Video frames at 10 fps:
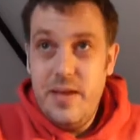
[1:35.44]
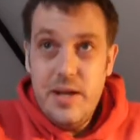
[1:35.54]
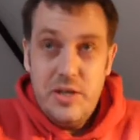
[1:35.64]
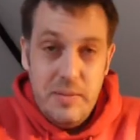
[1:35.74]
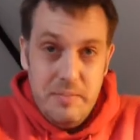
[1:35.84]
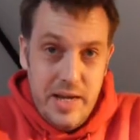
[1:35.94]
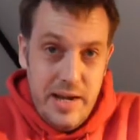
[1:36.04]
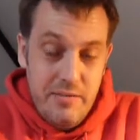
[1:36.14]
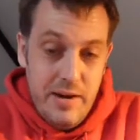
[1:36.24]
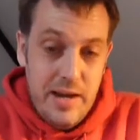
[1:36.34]
jumped at
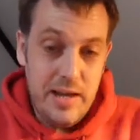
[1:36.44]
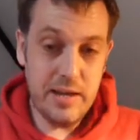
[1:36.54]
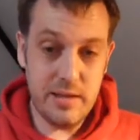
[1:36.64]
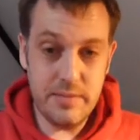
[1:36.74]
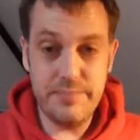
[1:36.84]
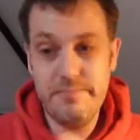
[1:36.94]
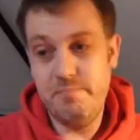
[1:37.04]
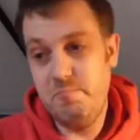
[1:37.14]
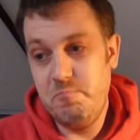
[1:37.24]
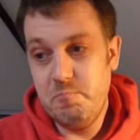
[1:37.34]
it really,
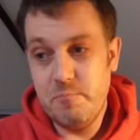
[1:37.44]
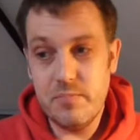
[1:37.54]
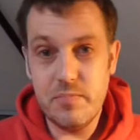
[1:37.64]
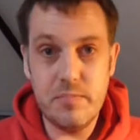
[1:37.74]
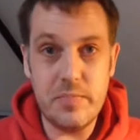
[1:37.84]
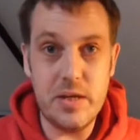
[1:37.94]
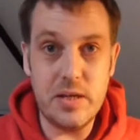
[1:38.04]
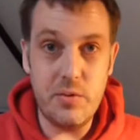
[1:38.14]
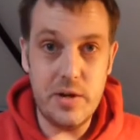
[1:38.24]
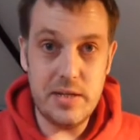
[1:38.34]
because
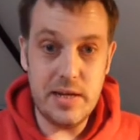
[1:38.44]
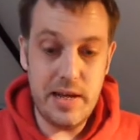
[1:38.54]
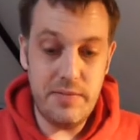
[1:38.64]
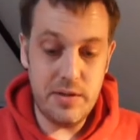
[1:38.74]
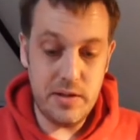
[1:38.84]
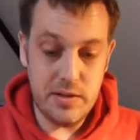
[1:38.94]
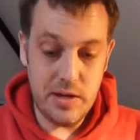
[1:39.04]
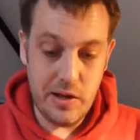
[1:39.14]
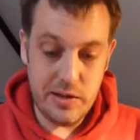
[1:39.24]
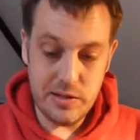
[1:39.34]
I wanted to leave the
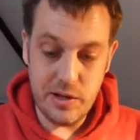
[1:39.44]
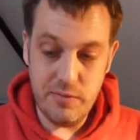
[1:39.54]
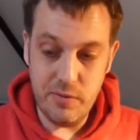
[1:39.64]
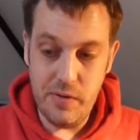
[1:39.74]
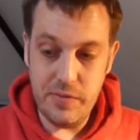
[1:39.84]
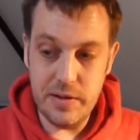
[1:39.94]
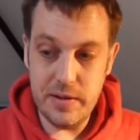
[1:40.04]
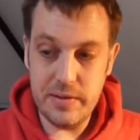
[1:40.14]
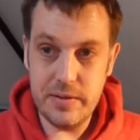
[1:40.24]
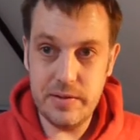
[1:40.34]
lights over on
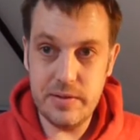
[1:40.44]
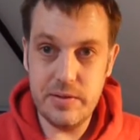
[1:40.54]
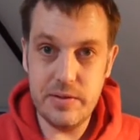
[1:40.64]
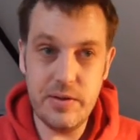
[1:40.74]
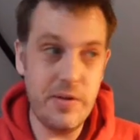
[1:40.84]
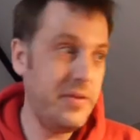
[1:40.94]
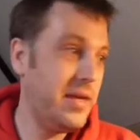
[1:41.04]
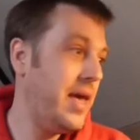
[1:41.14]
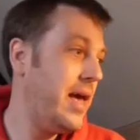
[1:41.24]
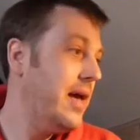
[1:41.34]
the
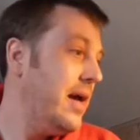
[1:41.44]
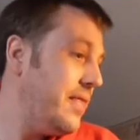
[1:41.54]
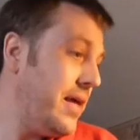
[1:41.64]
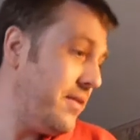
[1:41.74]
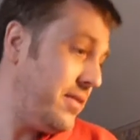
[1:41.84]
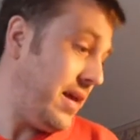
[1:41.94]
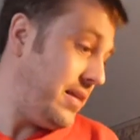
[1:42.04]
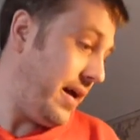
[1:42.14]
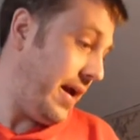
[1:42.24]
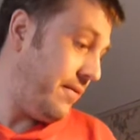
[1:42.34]
kit. The other thing
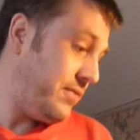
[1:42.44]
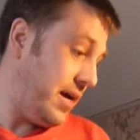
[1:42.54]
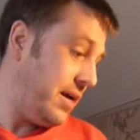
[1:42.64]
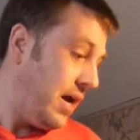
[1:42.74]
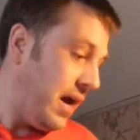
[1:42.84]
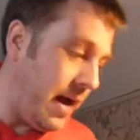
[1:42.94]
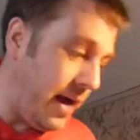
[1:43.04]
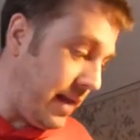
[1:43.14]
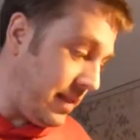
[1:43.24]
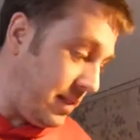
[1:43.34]
that I have done,
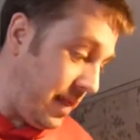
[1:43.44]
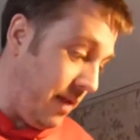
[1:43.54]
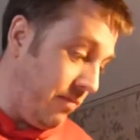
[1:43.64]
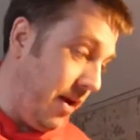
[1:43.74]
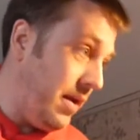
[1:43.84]
let's see, right,